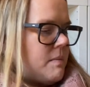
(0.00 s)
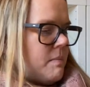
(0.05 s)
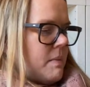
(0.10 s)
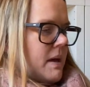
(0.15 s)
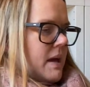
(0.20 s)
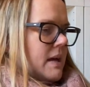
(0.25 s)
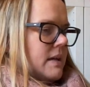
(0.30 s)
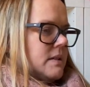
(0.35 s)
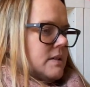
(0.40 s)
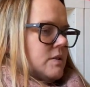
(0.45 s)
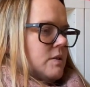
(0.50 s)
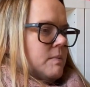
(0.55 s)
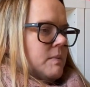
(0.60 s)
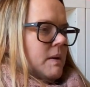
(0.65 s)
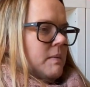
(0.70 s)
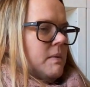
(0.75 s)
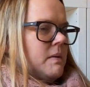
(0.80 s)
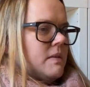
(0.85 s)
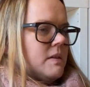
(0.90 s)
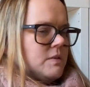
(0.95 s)
bags. So
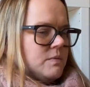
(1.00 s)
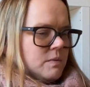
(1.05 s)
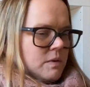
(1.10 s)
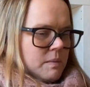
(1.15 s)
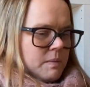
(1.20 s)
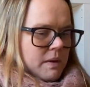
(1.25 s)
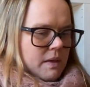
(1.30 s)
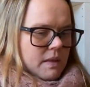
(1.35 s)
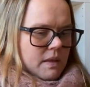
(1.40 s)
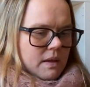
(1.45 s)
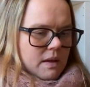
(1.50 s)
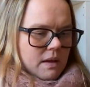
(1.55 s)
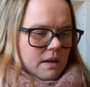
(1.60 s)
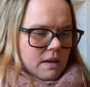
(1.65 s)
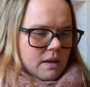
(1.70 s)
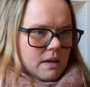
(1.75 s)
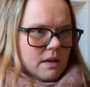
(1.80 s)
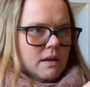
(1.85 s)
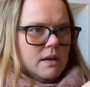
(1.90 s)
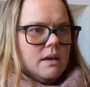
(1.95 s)
maybe this will be the
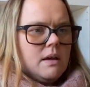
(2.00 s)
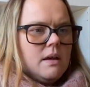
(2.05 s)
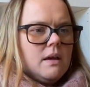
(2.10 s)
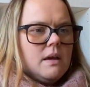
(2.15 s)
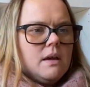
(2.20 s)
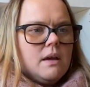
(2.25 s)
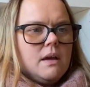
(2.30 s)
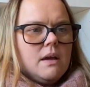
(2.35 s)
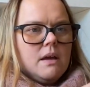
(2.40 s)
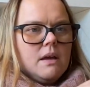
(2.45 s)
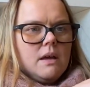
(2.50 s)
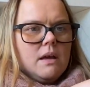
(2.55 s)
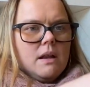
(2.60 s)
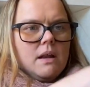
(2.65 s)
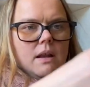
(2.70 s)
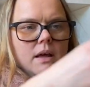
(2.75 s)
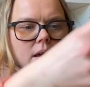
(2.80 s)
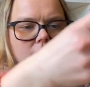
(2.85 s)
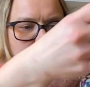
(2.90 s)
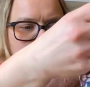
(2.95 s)

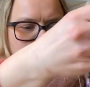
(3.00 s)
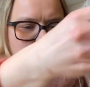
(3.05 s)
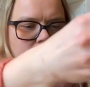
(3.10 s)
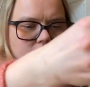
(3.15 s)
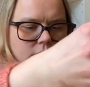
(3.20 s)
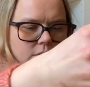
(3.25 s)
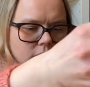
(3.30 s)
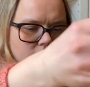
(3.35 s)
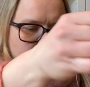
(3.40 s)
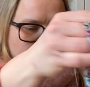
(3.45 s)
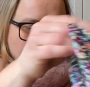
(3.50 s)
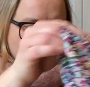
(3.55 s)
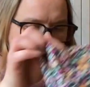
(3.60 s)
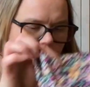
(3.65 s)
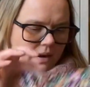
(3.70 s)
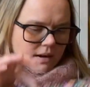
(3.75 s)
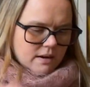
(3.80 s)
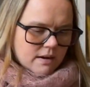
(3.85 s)
lining for that.